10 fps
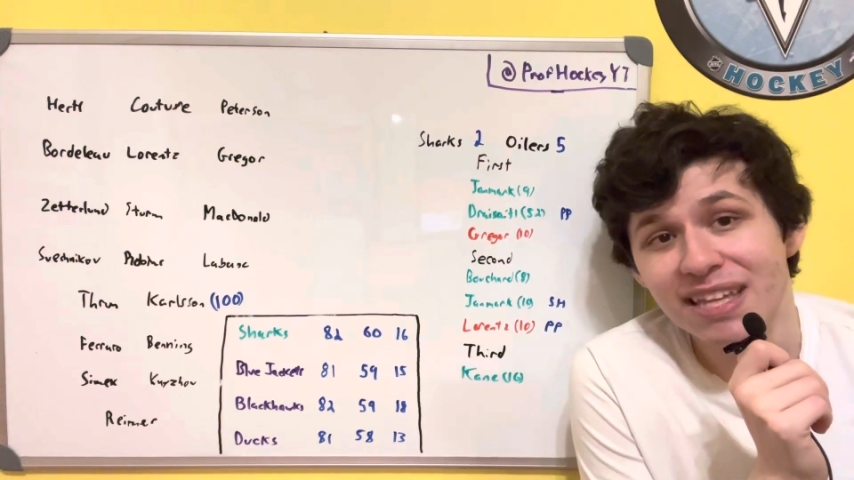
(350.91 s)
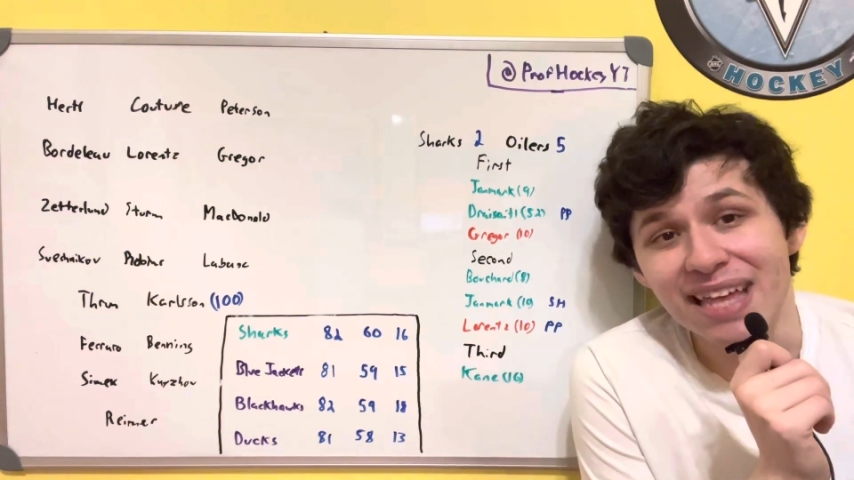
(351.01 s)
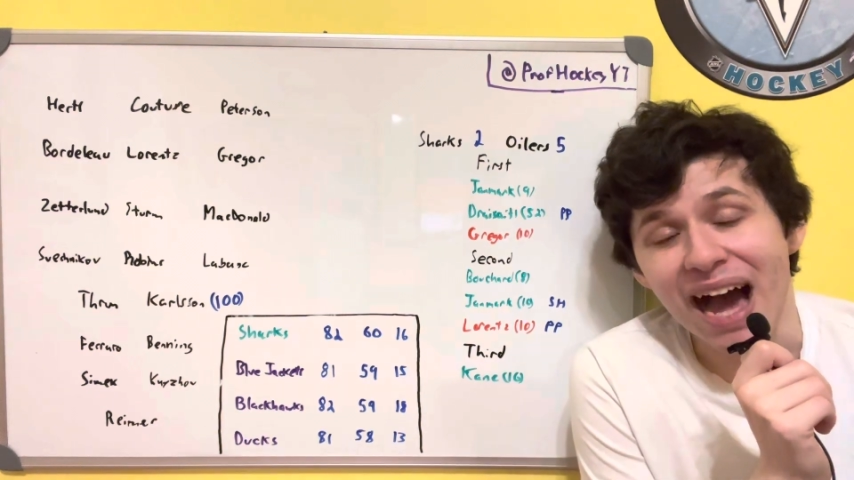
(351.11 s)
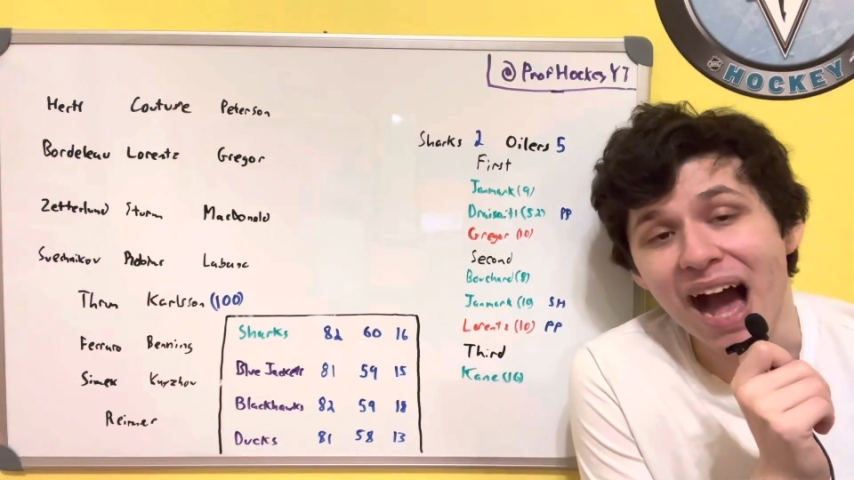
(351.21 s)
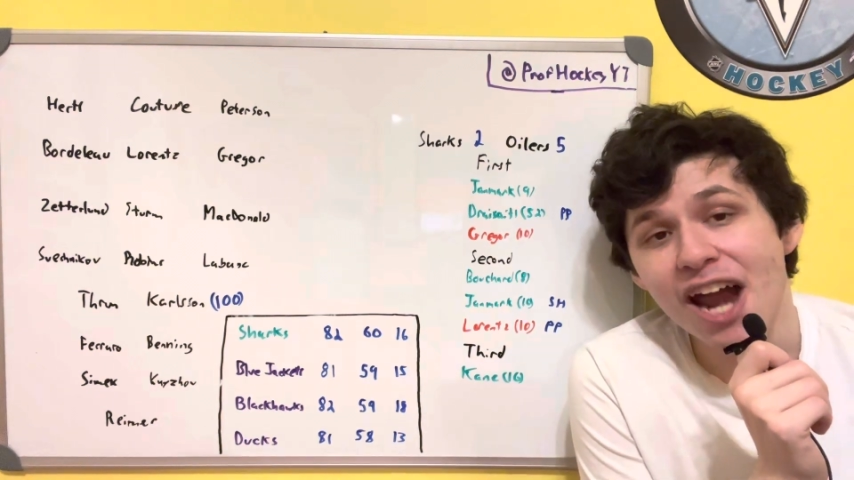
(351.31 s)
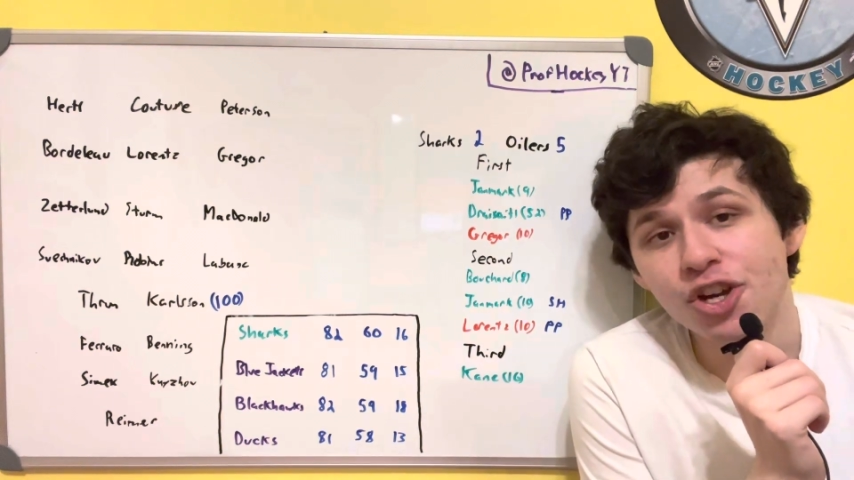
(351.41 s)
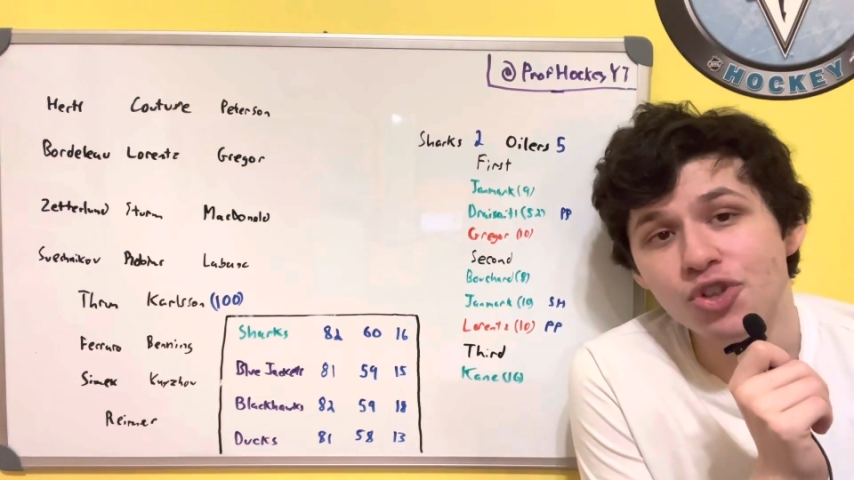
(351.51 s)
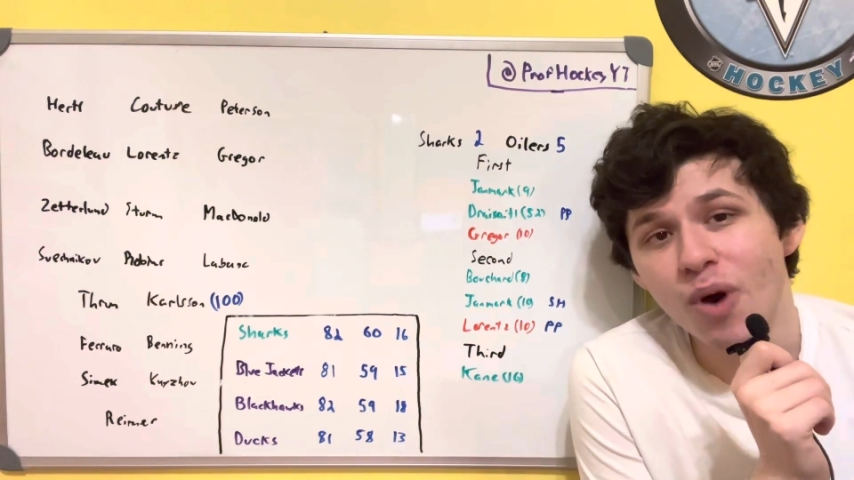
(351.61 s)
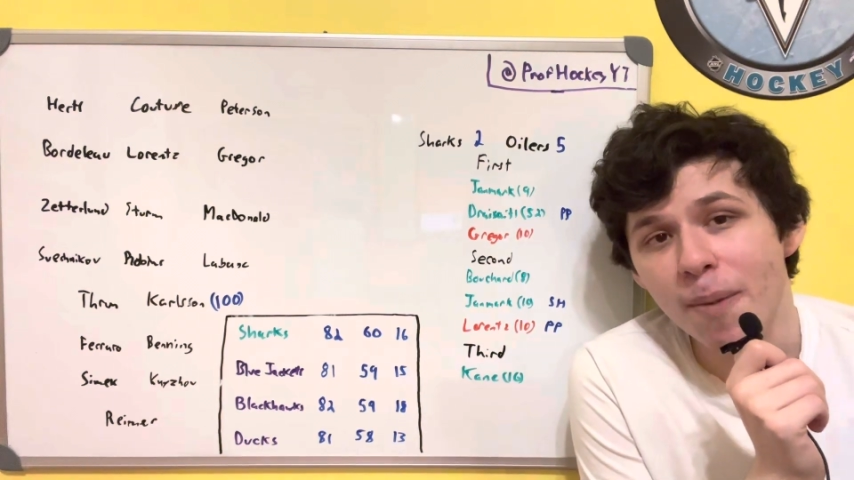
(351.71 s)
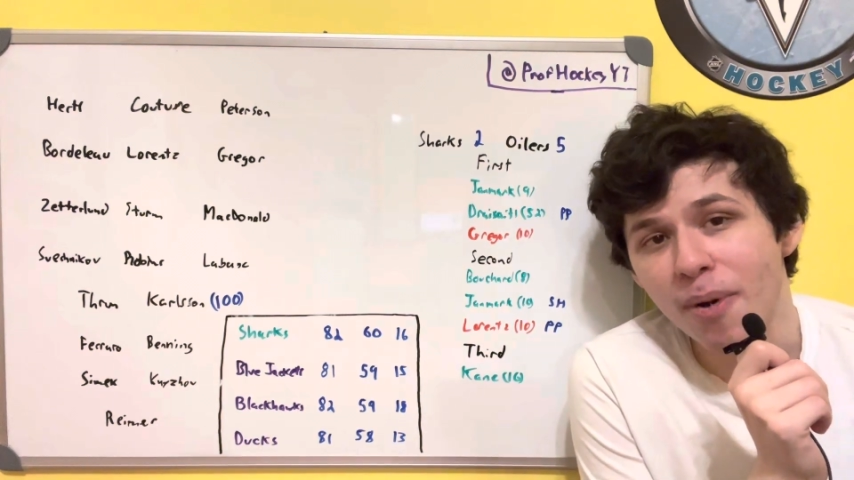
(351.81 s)
The higher
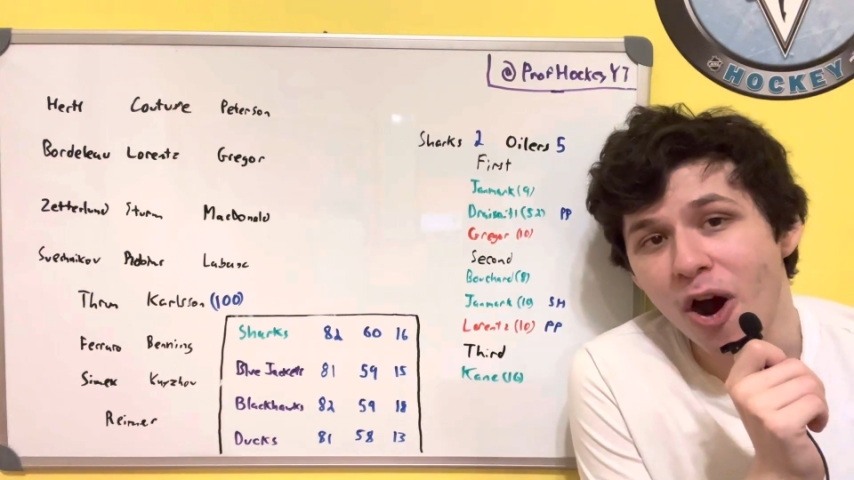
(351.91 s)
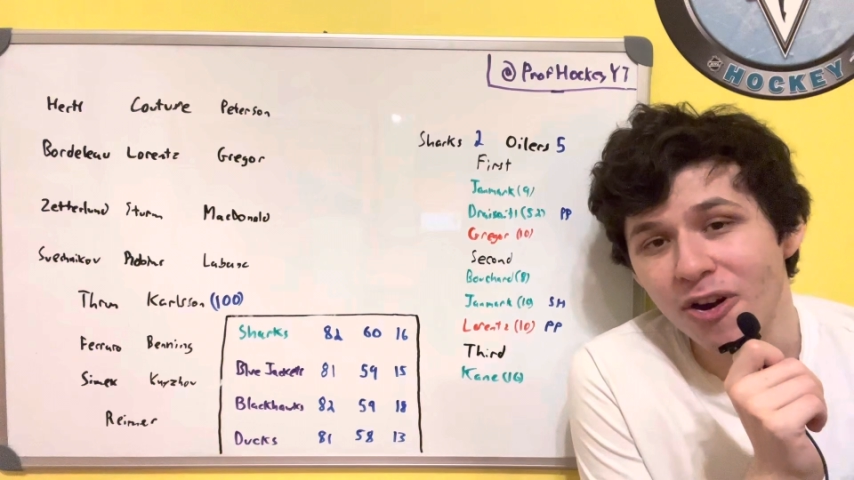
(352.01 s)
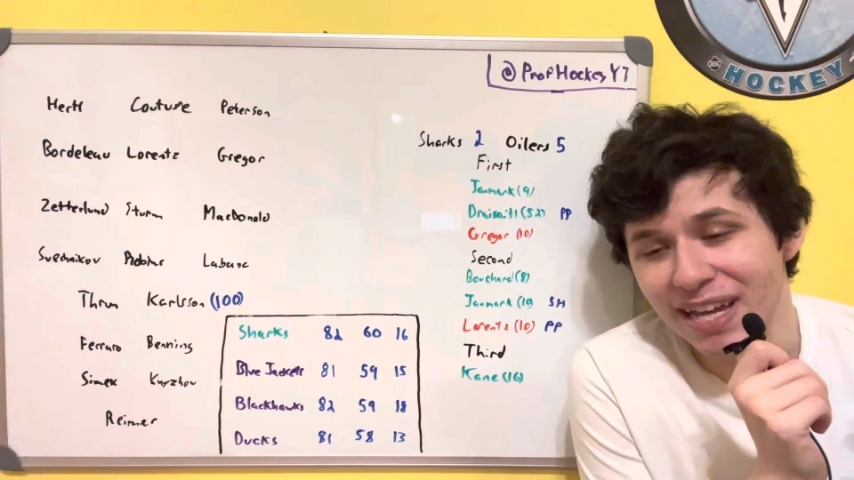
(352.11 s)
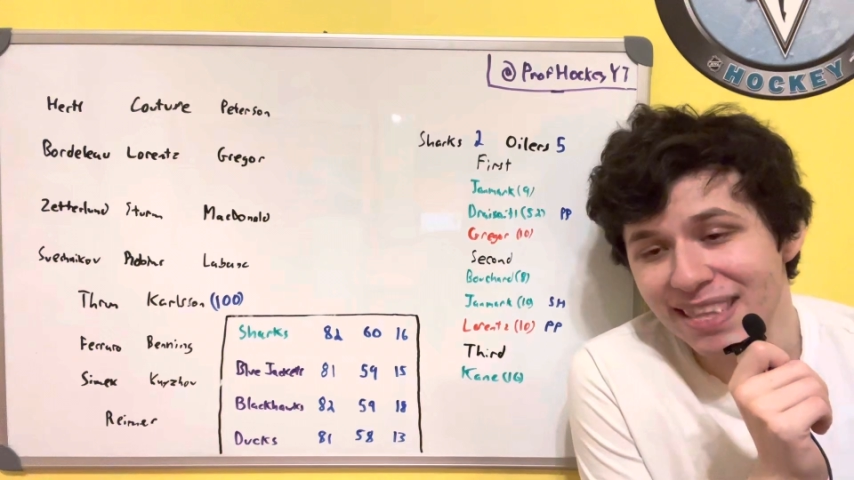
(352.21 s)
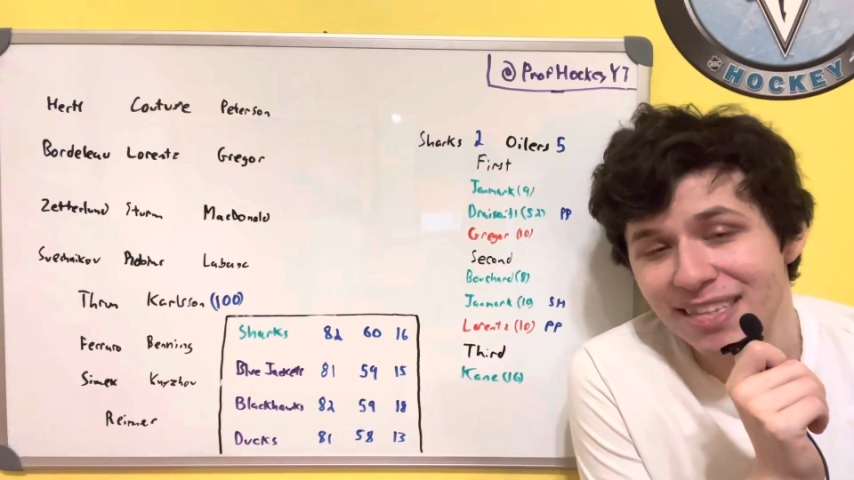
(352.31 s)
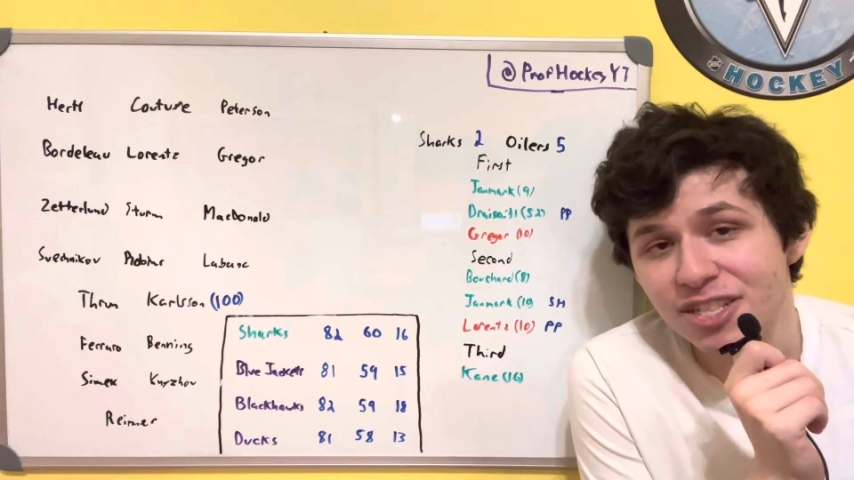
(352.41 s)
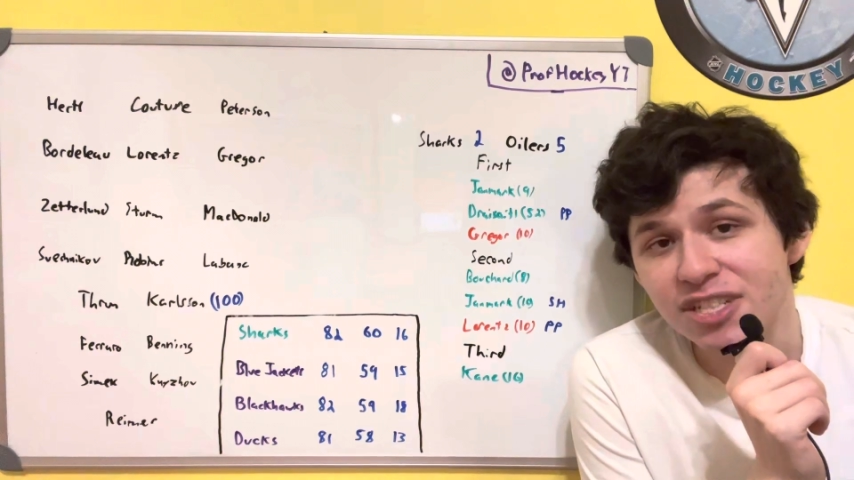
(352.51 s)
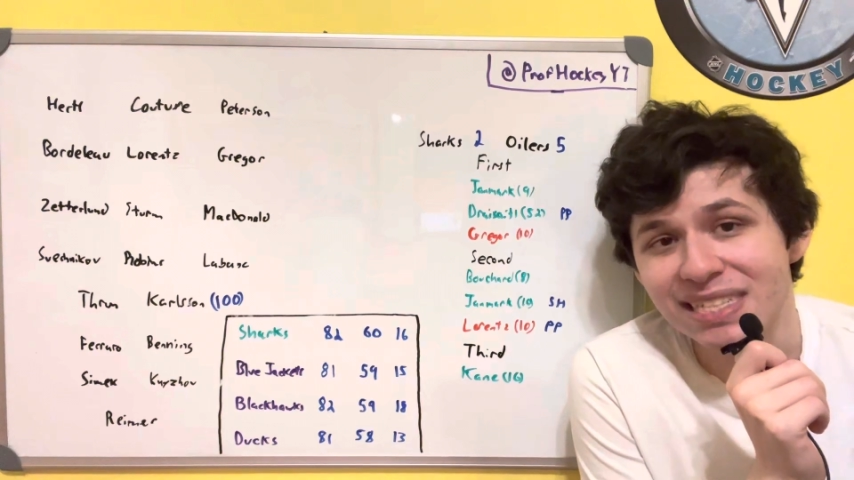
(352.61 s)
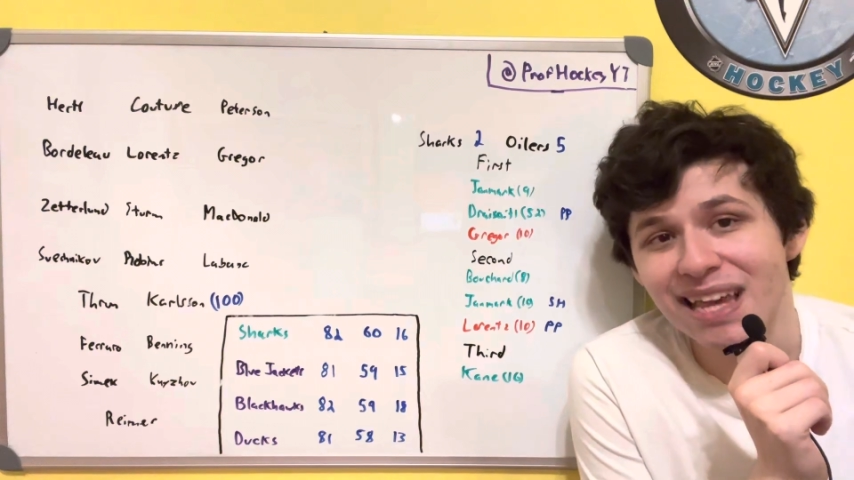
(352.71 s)
you up are in this